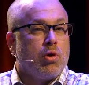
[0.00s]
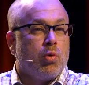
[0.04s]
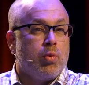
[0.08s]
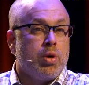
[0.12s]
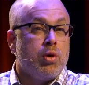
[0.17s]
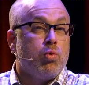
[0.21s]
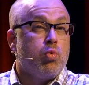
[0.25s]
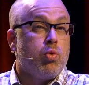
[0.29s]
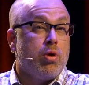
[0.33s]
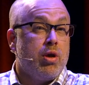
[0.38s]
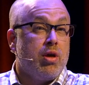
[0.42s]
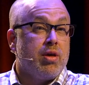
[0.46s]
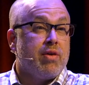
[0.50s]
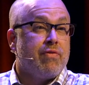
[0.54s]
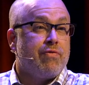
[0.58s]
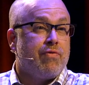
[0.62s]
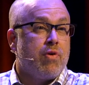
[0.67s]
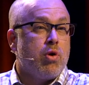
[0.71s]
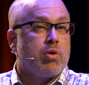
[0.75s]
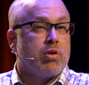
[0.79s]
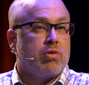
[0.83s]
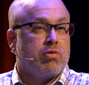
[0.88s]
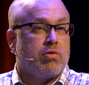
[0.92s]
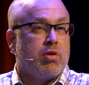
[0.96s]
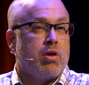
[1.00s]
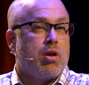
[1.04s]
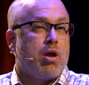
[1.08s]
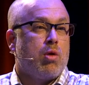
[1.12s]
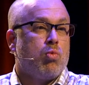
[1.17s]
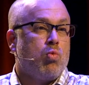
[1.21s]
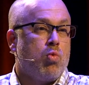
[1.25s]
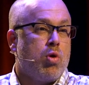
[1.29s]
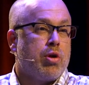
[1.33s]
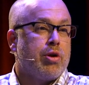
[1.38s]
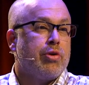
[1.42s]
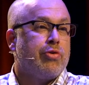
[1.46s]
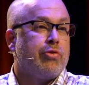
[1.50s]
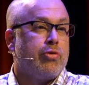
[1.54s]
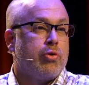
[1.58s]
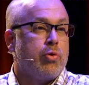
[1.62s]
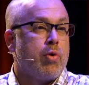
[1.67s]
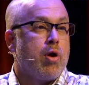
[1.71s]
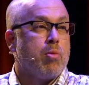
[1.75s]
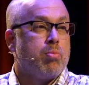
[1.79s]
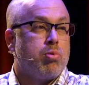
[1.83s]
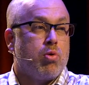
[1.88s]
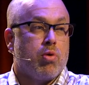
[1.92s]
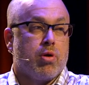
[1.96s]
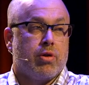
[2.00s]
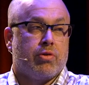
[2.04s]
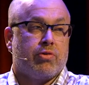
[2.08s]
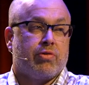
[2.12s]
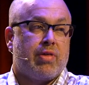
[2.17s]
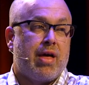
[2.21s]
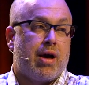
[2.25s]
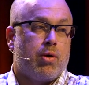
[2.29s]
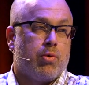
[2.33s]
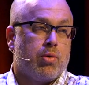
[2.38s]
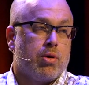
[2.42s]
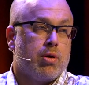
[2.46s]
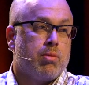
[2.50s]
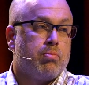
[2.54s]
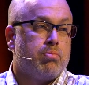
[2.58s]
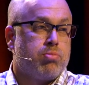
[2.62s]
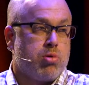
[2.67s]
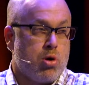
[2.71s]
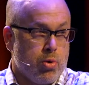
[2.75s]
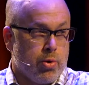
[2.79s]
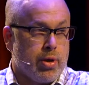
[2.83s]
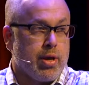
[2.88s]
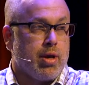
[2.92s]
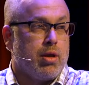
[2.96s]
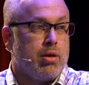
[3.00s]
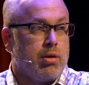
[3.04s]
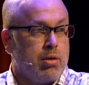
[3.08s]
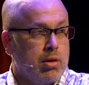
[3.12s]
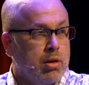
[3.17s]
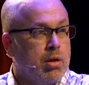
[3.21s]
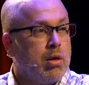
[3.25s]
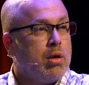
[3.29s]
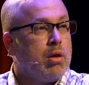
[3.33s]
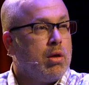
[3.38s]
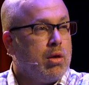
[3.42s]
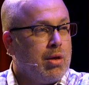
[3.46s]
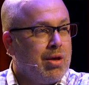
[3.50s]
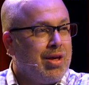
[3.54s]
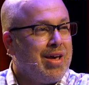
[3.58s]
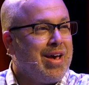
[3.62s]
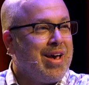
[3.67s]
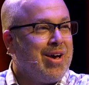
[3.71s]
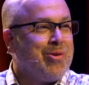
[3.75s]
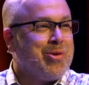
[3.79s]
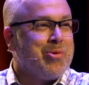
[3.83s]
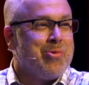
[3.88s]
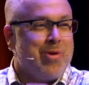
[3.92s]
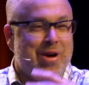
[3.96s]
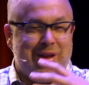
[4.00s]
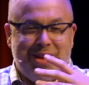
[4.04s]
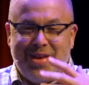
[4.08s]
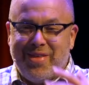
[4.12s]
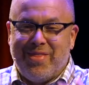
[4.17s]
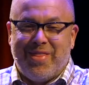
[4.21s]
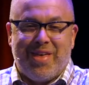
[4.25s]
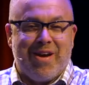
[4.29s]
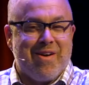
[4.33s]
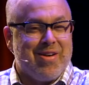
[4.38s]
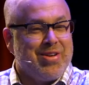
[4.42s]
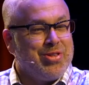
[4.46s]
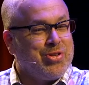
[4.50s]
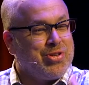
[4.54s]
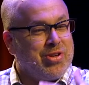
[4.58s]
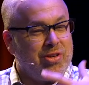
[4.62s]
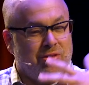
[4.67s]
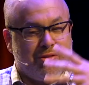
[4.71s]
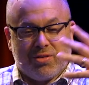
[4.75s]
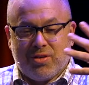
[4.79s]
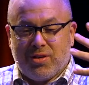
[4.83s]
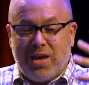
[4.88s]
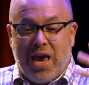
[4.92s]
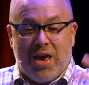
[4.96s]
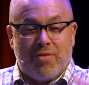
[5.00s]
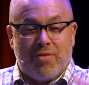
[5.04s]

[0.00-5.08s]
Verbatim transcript: So we really focused in on one or two airports that were broken. And we went in there and just